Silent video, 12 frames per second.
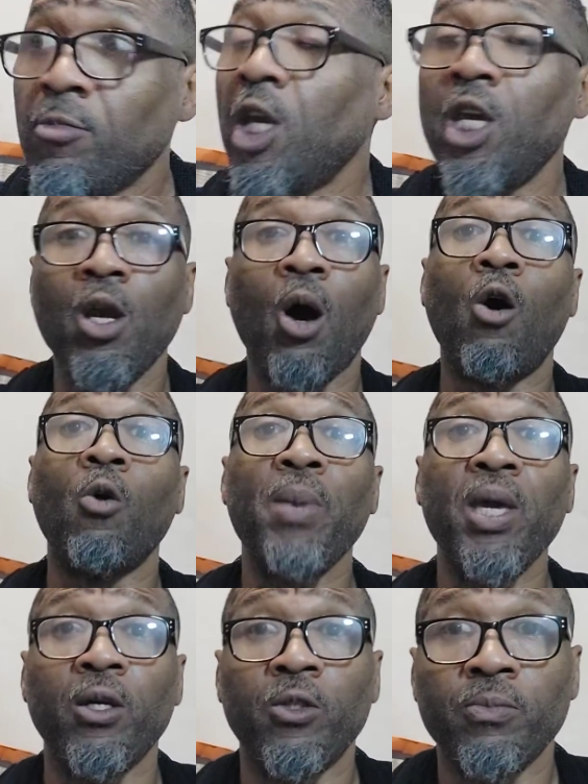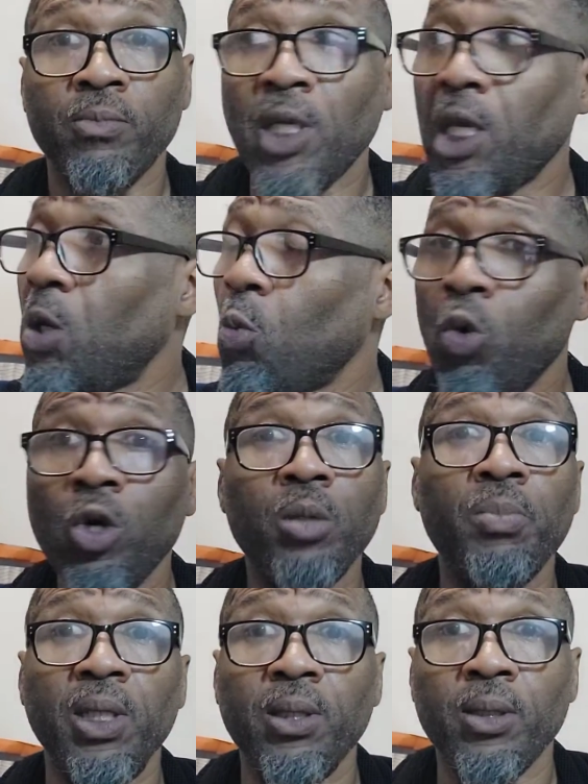and all male. It would
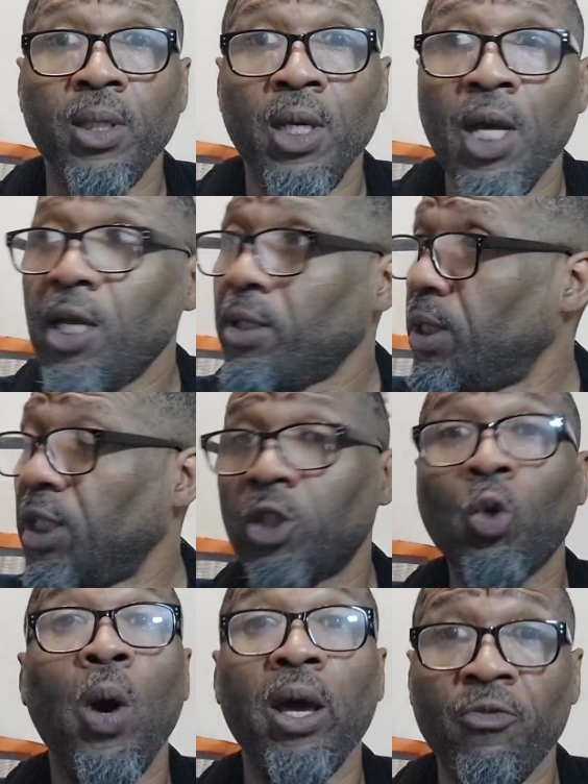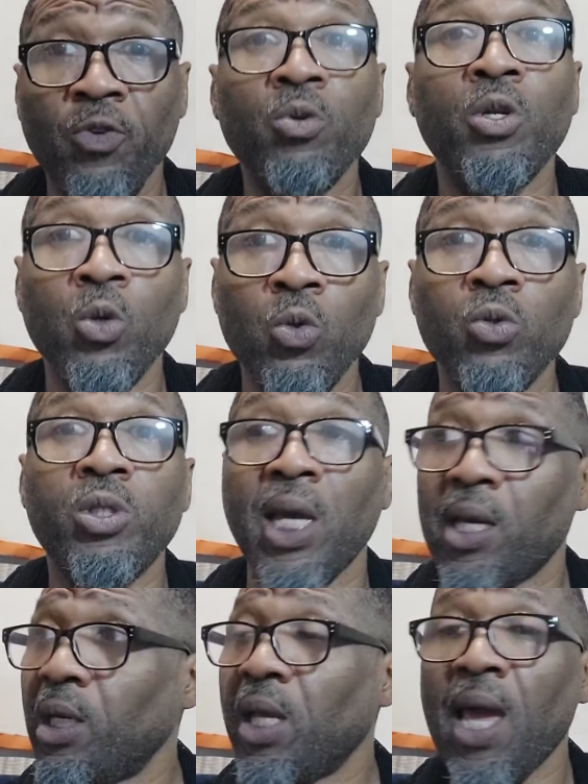be. There's quite a few dudes that
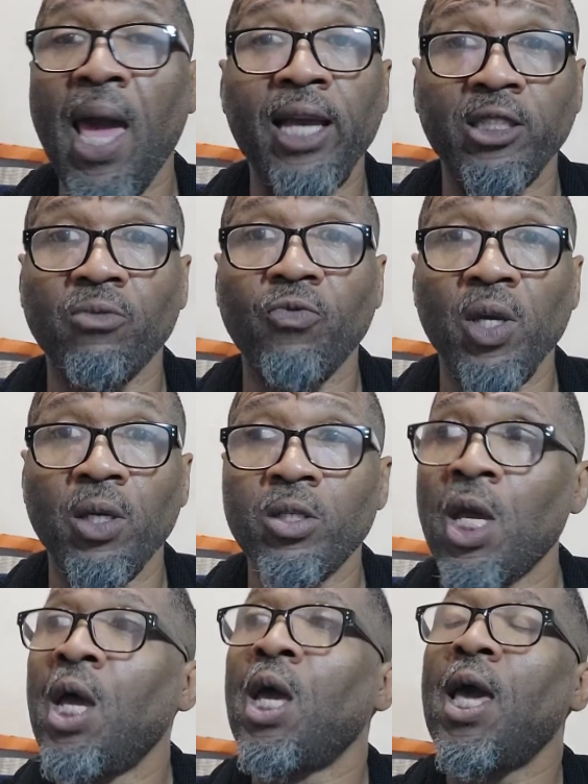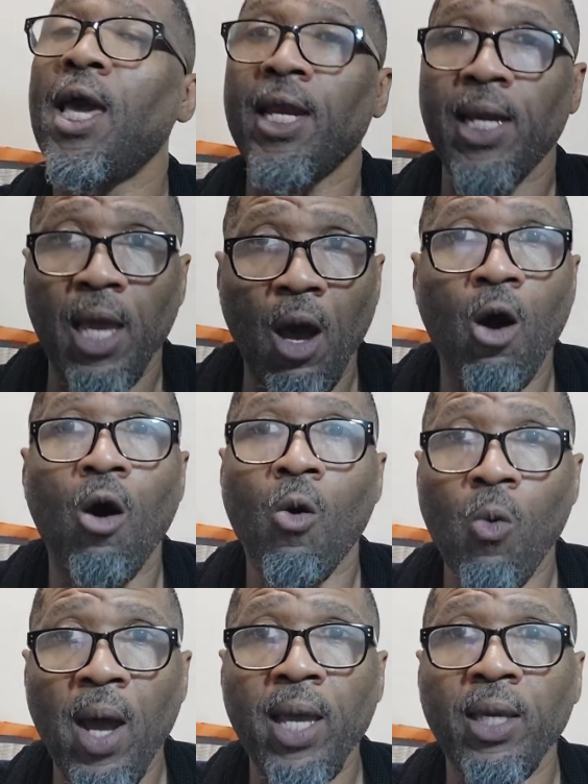collect action figures and they all
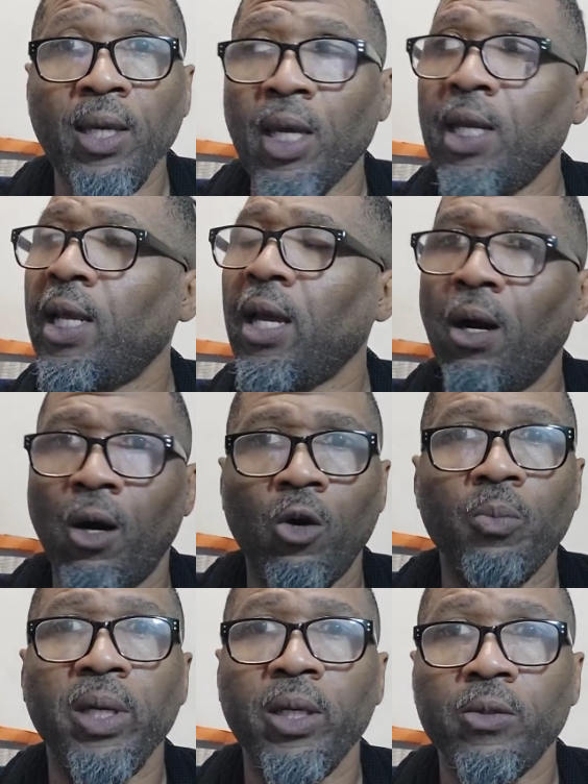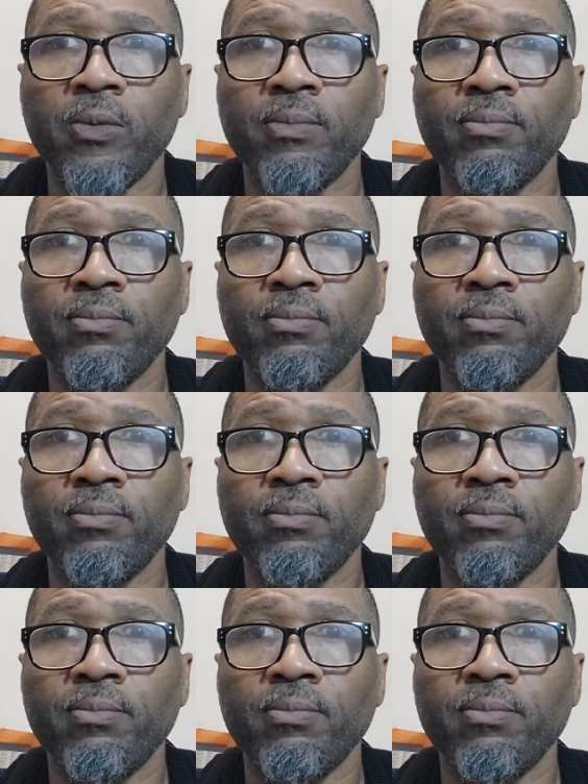white and they all male.